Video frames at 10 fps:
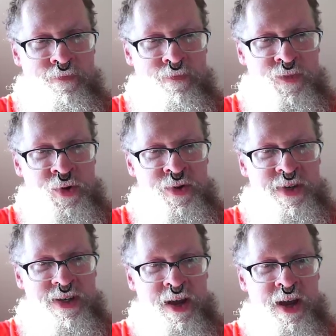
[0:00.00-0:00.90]
during the
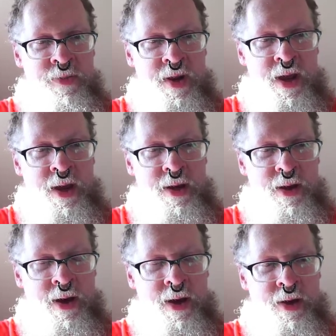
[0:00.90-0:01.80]
time that I
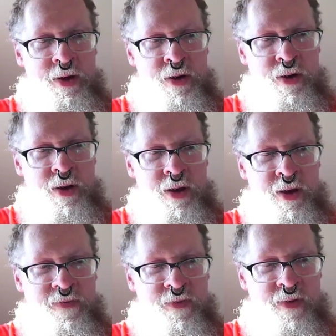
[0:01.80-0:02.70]
I could uh, if